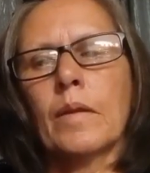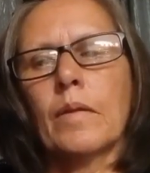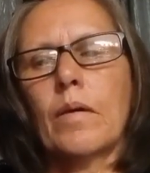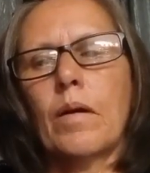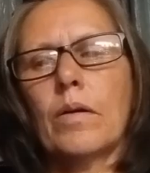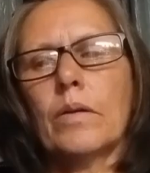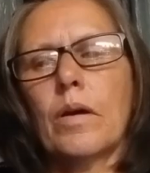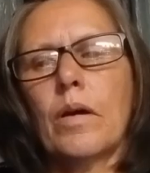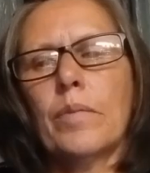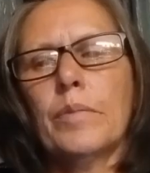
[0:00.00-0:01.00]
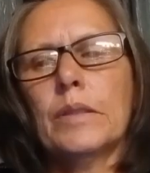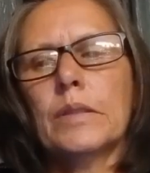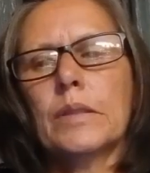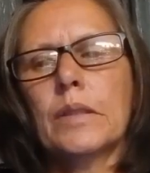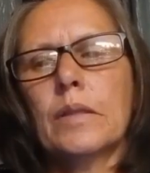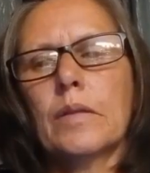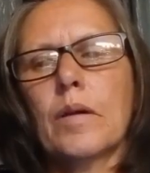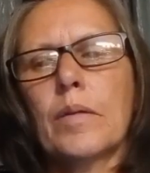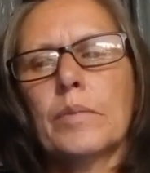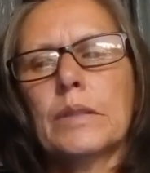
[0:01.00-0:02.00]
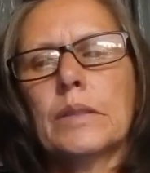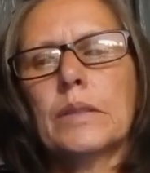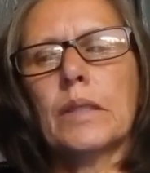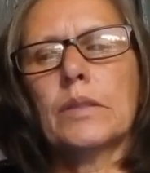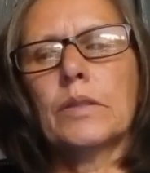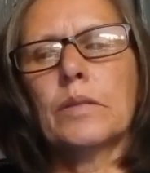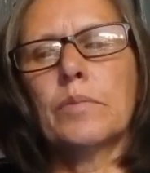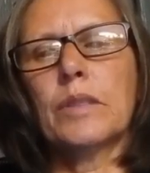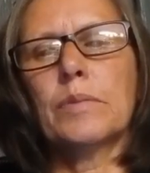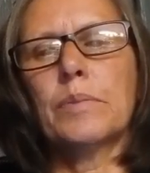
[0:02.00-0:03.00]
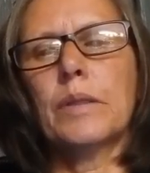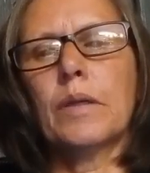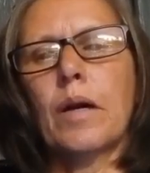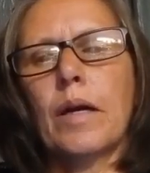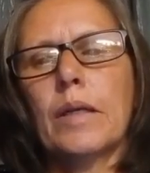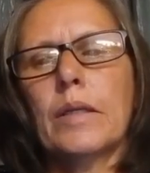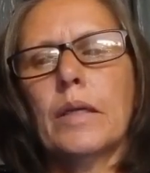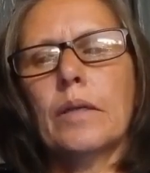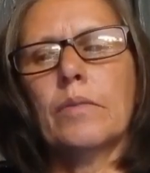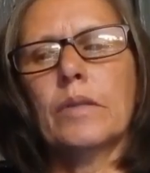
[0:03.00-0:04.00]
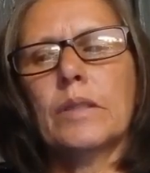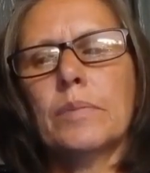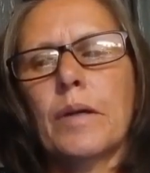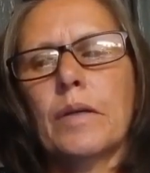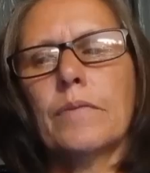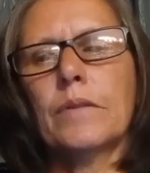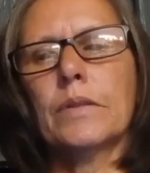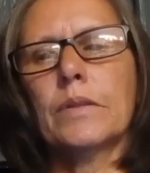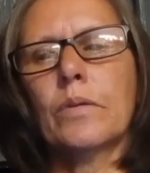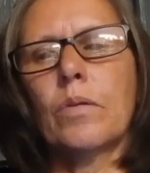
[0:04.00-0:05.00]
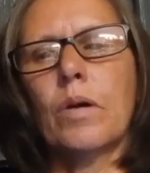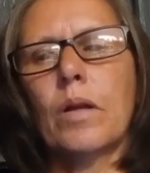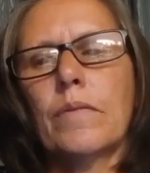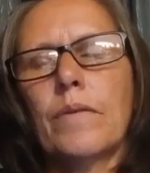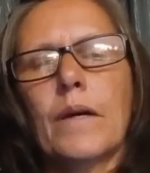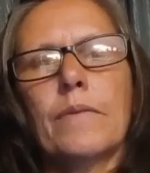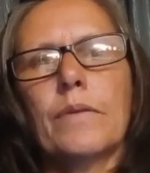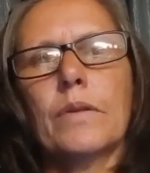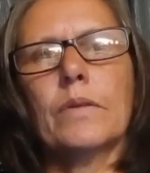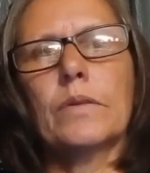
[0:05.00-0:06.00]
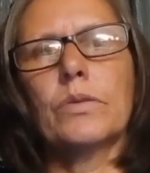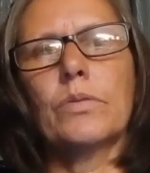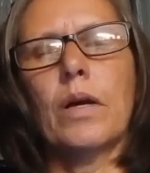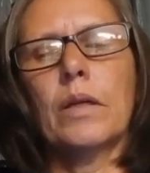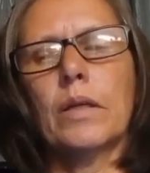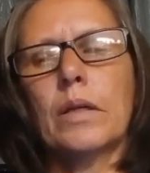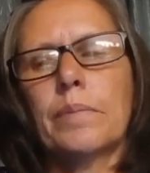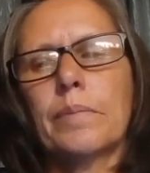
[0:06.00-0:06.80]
All comments in the comments section must be kind and respectful to qualify for the drawing.